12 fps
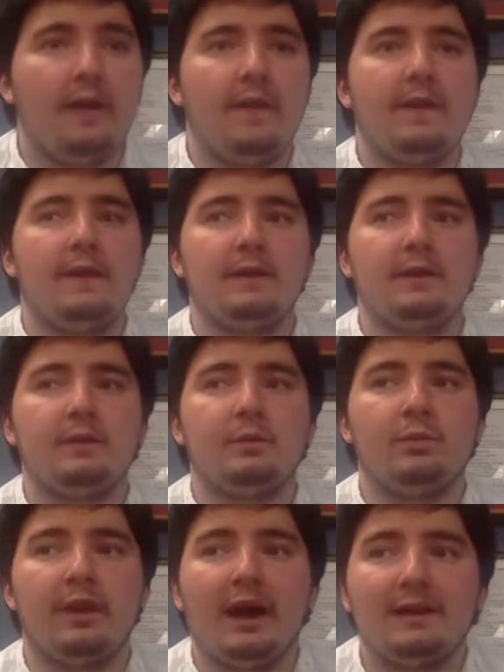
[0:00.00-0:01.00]
They were
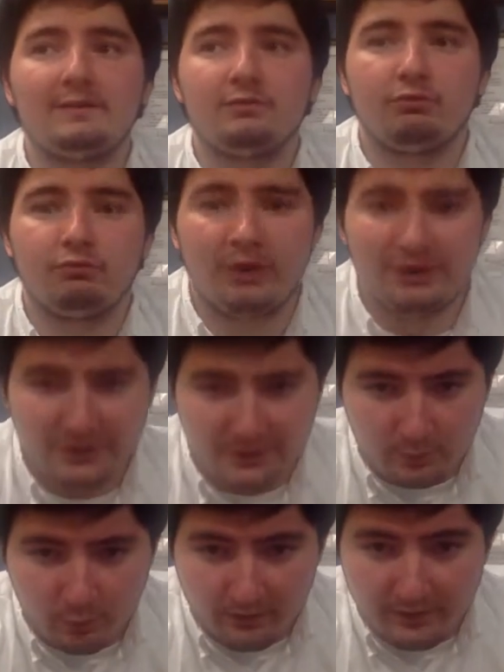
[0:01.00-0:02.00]
not rigid
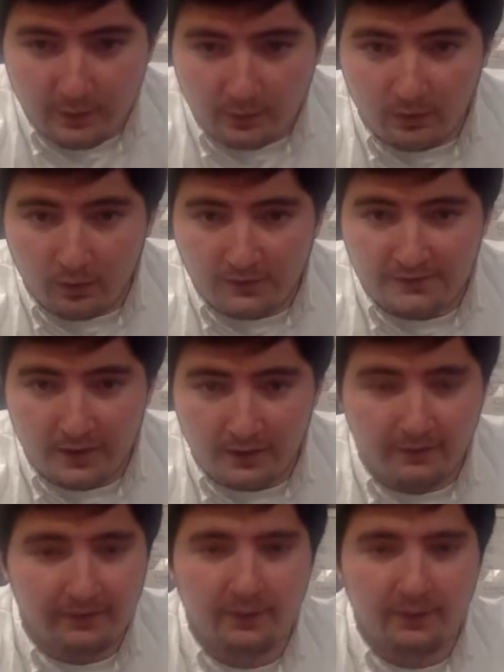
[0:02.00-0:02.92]
in what they would always talk about.